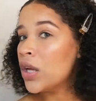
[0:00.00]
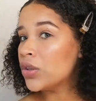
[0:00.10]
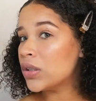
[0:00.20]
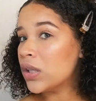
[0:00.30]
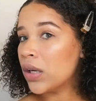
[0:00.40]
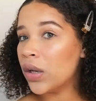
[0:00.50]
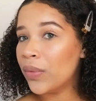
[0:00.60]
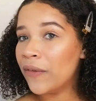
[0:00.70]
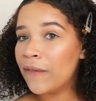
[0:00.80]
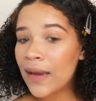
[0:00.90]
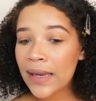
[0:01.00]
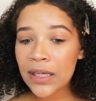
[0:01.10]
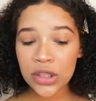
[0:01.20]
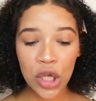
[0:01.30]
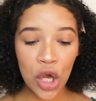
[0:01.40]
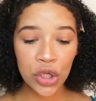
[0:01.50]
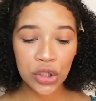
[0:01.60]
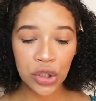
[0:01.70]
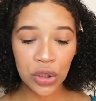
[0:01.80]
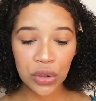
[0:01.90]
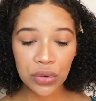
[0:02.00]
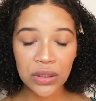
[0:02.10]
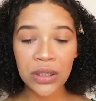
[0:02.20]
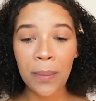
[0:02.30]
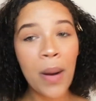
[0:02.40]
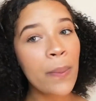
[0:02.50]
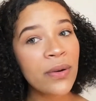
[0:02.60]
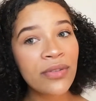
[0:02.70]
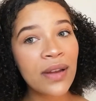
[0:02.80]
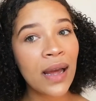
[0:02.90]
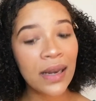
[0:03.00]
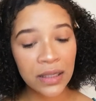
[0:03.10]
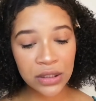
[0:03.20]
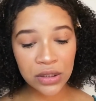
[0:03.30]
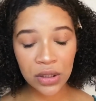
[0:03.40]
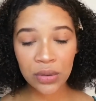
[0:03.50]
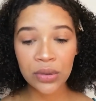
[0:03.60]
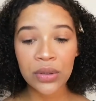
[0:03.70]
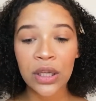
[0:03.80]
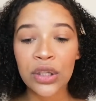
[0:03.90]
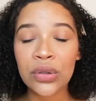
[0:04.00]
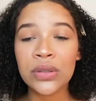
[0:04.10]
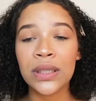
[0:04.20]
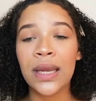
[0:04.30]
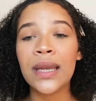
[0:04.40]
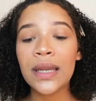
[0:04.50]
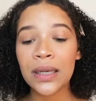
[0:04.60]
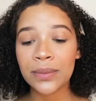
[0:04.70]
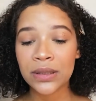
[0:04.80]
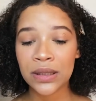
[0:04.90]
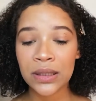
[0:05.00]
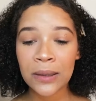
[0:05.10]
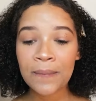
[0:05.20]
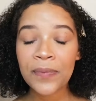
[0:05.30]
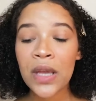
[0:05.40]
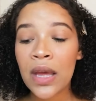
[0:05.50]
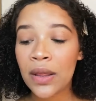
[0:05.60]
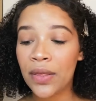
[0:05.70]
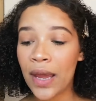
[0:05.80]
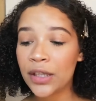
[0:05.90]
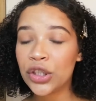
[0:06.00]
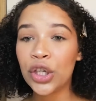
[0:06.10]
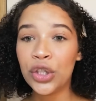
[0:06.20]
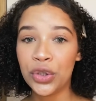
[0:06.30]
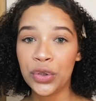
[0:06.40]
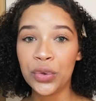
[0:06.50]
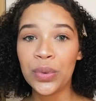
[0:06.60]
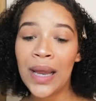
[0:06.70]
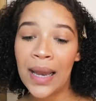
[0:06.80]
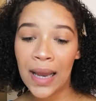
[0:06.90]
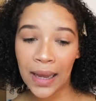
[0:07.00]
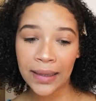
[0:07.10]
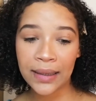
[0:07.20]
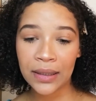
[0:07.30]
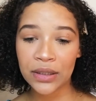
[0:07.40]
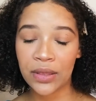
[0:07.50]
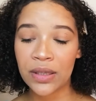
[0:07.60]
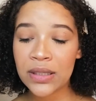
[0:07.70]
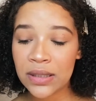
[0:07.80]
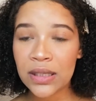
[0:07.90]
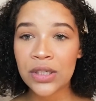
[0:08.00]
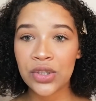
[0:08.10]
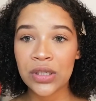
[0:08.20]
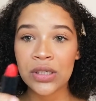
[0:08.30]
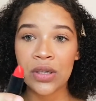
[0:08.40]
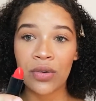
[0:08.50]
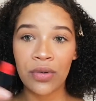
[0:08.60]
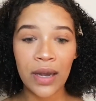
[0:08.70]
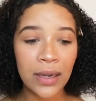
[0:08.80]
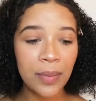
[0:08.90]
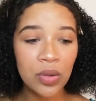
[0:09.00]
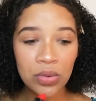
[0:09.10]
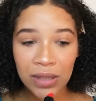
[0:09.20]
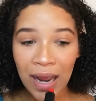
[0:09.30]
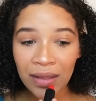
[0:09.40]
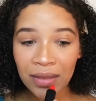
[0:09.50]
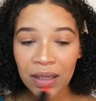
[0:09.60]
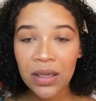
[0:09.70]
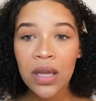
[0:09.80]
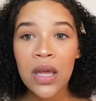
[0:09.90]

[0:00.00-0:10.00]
just a glowy face. So you need a pop of color, so you can use any lipstick that you like. This is just a red because I think